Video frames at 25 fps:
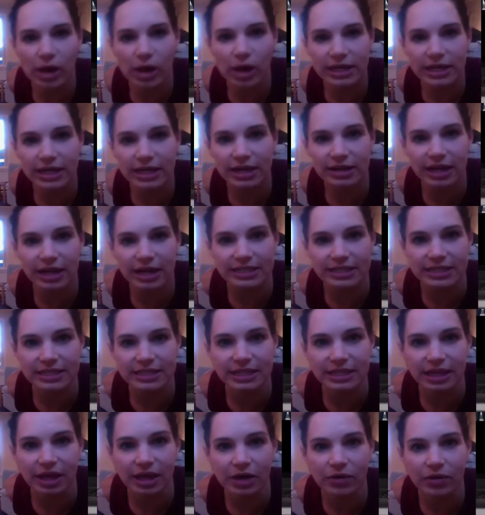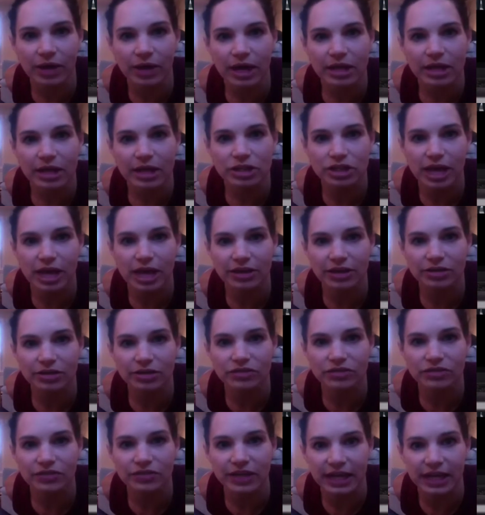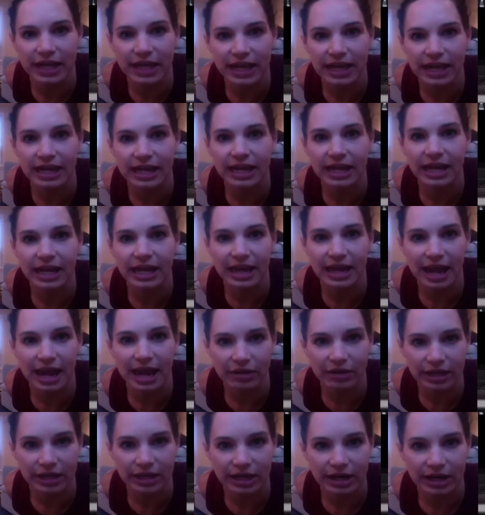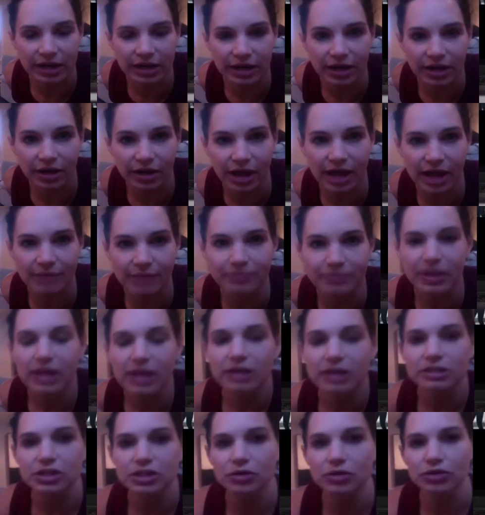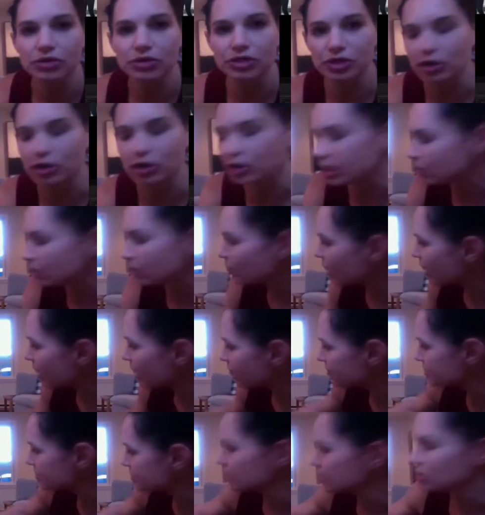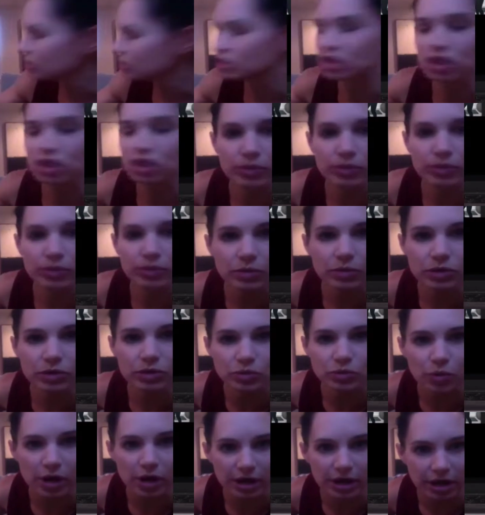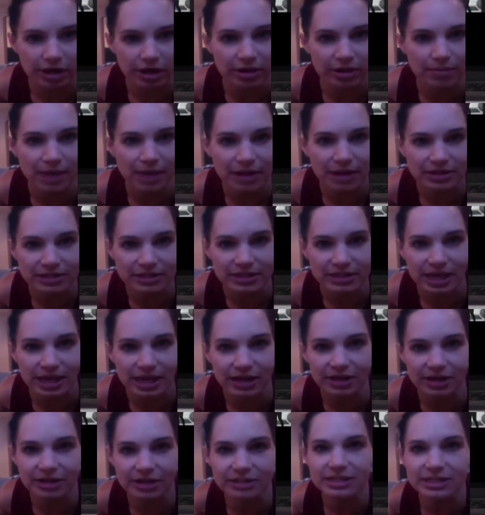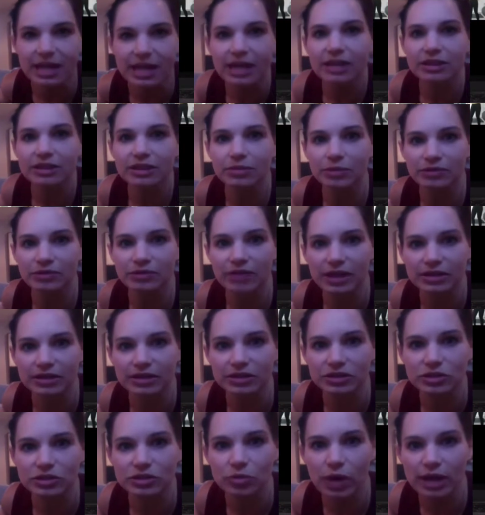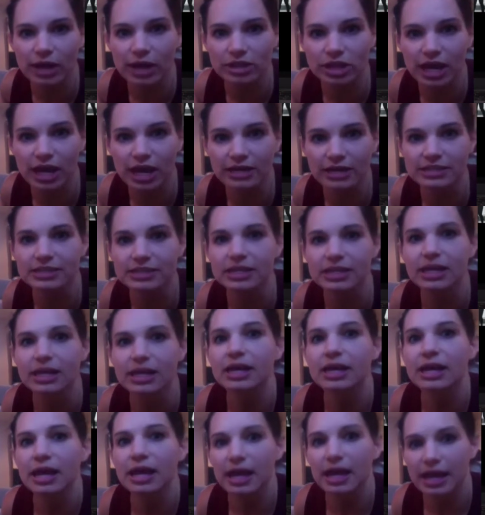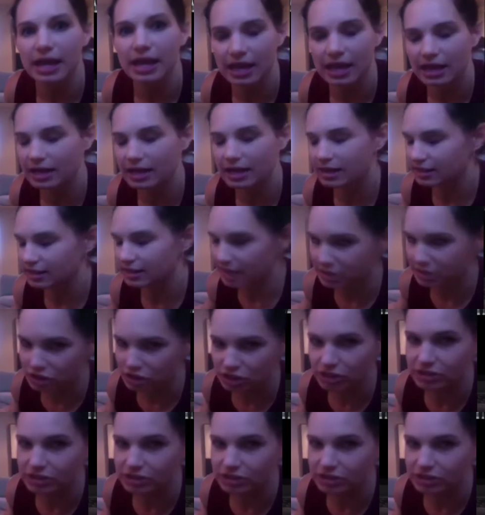down nice and low, jack those feet in and out here, okay? So 30 reps, two equals one on the mountain sliders. Then we've got those squat jacks, and that's just